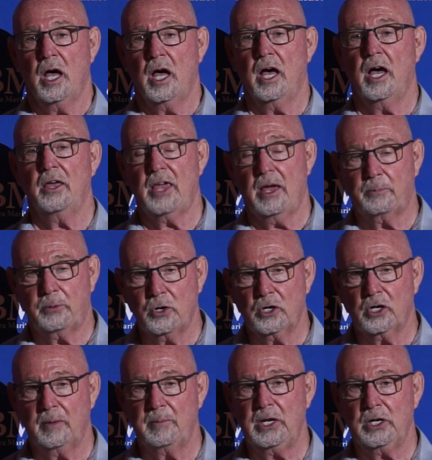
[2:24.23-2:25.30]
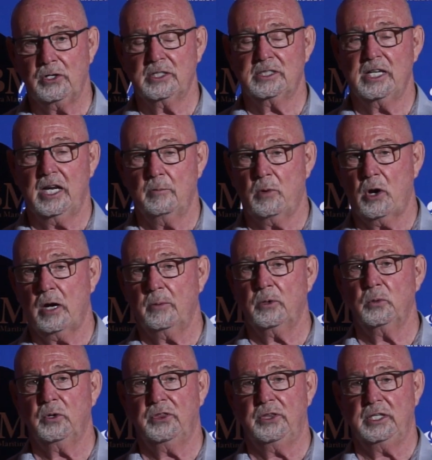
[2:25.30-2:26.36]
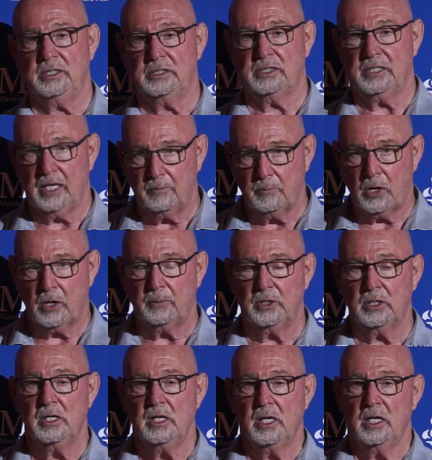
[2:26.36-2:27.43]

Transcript: that program here in Santa Barbara with the Santa Barbara